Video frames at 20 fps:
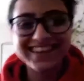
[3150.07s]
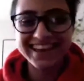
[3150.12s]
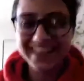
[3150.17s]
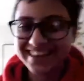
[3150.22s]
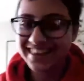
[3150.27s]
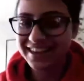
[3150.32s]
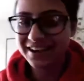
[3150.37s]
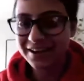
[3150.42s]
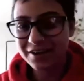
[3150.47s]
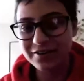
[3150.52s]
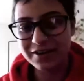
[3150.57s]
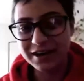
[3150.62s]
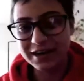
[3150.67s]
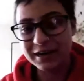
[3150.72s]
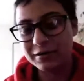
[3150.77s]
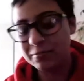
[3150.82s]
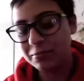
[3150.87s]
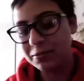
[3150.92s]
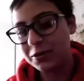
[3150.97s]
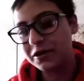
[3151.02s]
I think are really
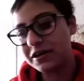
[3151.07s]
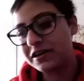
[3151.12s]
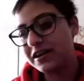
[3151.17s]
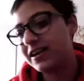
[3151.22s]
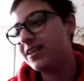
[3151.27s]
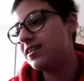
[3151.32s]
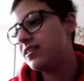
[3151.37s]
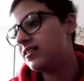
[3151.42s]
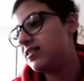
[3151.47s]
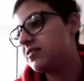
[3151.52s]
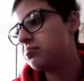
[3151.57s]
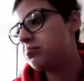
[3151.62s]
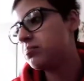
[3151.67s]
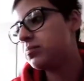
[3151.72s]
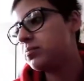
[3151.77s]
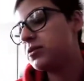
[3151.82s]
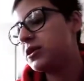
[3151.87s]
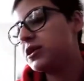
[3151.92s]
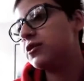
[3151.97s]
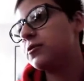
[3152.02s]
important, and
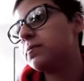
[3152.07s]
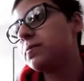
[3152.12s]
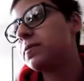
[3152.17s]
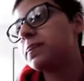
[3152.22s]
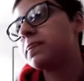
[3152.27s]
you know,